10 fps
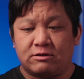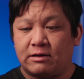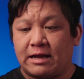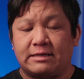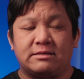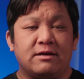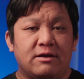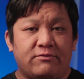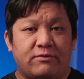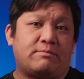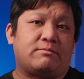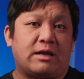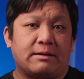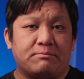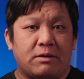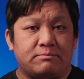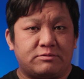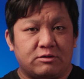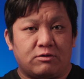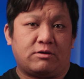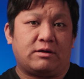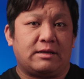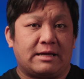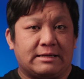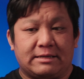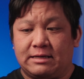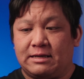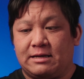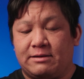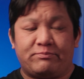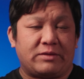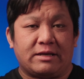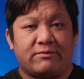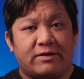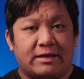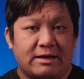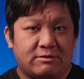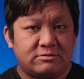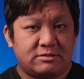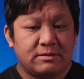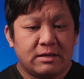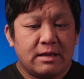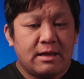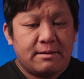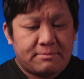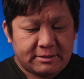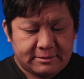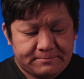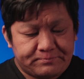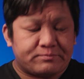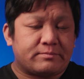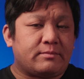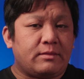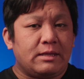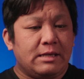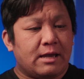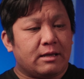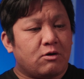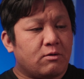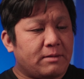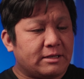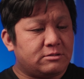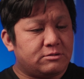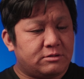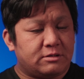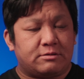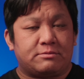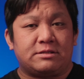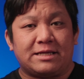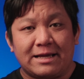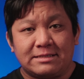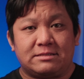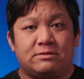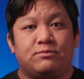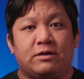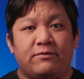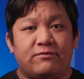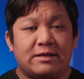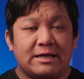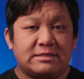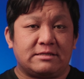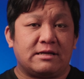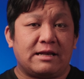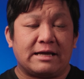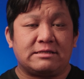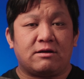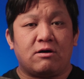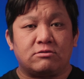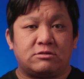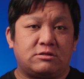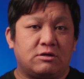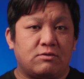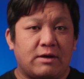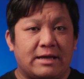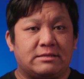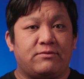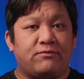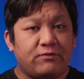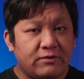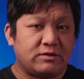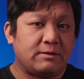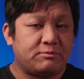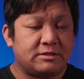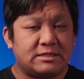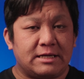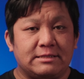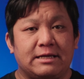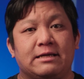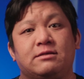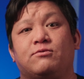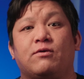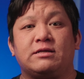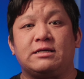your light from like bumps or like anything else. But yeah, going back to the test, we've tested the light also at 50%, and quite